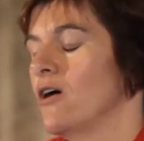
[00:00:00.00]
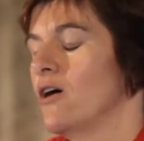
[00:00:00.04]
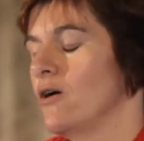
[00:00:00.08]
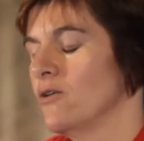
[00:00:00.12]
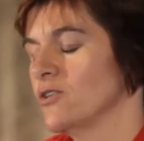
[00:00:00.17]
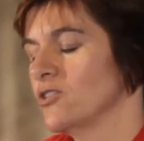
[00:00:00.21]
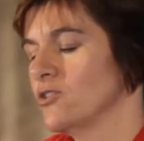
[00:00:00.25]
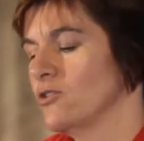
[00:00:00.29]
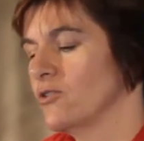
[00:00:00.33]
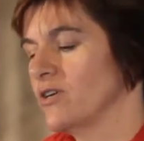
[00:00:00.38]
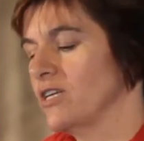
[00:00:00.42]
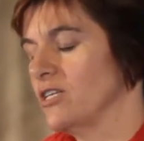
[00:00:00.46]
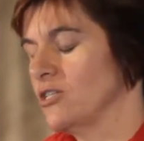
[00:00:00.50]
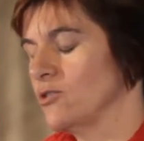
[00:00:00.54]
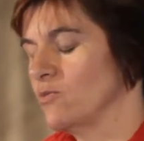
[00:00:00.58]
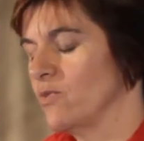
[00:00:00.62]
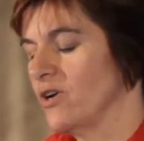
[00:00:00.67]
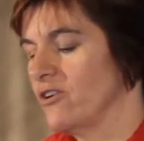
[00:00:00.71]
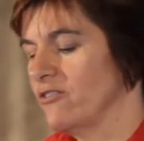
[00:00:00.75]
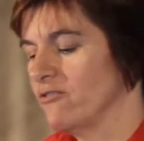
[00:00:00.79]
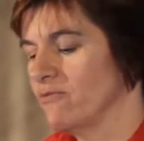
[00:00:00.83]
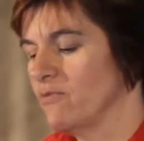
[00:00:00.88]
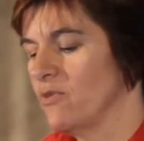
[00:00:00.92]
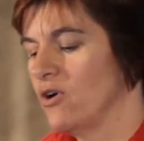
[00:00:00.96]
I was talking to
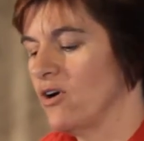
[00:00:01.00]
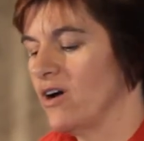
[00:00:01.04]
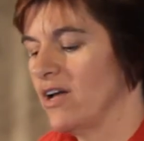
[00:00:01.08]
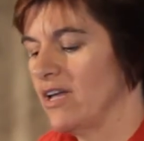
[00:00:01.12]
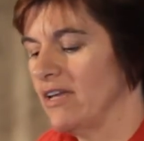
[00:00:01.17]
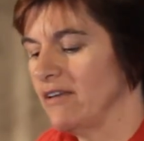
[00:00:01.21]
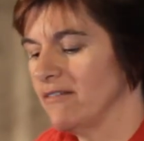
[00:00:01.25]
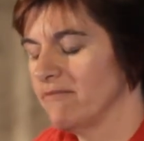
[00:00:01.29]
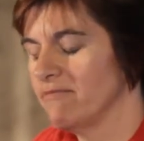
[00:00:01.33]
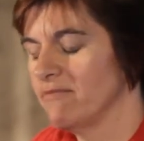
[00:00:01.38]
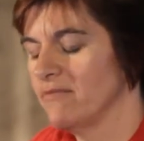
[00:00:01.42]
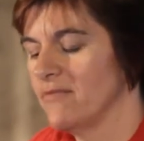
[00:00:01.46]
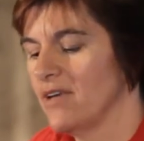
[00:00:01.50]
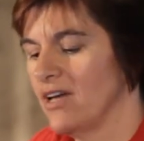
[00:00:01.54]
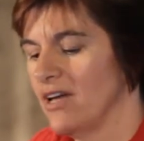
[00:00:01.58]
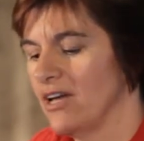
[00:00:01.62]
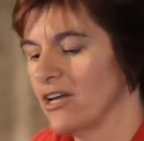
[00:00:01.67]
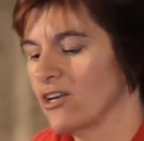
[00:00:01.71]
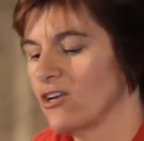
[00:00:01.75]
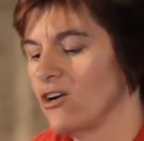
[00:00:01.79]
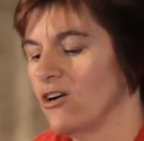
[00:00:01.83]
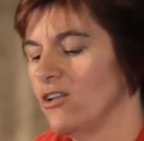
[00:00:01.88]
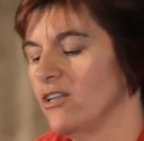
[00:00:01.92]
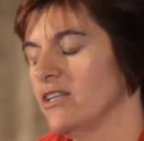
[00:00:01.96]
one of my
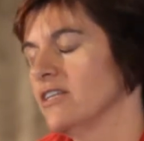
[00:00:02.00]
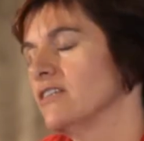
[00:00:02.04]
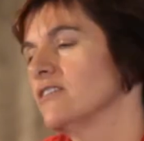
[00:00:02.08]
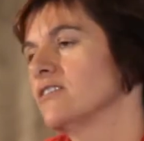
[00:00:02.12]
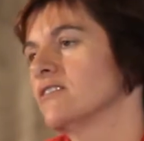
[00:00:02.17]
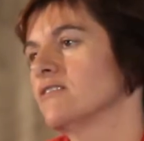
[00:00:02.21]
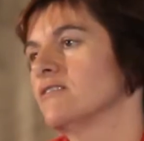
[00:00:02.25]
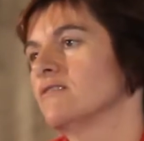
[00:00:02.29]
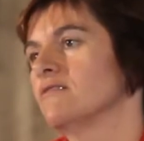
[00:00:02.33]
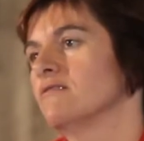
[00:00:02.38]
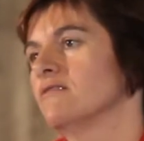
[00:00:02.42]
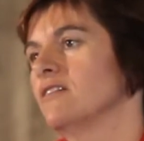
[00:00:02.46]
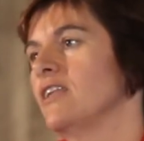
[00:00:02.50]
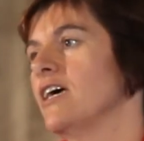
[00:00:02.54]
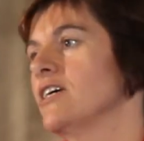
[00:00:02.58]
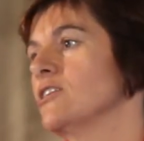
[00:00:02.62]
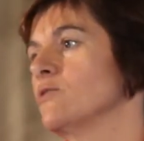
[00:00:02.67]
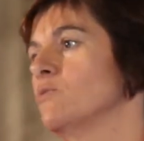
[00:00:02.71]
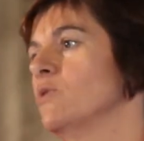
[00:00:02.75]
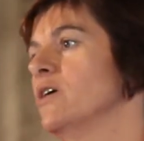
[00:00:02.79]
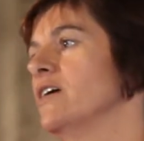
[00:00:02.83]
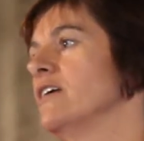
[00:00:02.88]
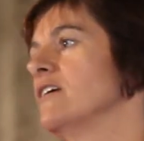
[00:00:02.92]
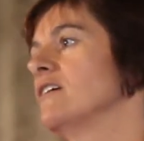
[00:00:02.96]
colleagues
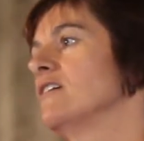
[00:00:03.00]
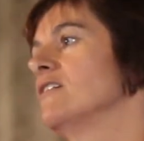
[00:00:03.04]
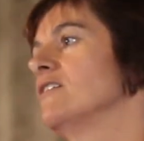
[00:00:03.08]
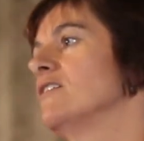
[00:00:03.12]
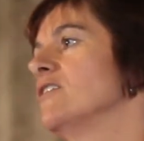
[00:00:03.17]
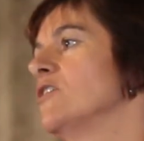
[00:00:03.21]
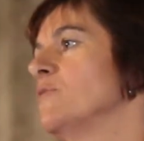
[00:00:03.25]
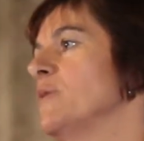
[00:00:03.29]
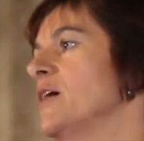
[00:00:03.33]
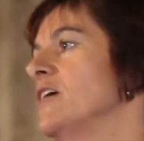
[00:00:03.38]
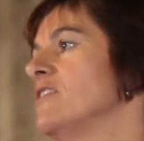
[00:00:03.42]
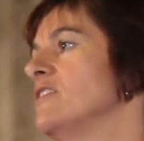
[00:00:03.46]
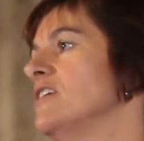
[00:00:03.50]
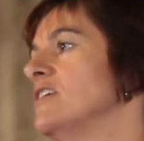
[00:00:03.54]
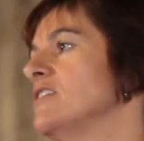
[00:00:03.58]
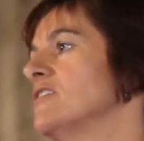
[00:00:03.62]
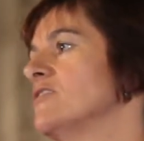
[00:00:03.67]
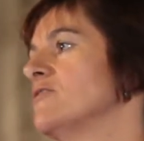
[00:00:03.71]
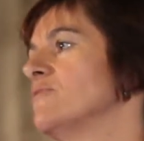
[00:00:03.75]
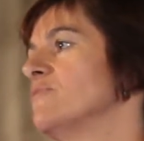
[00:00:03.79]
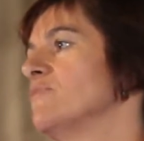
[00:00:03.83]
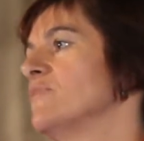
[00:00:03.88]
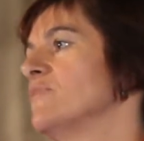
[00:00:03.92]
last week about this,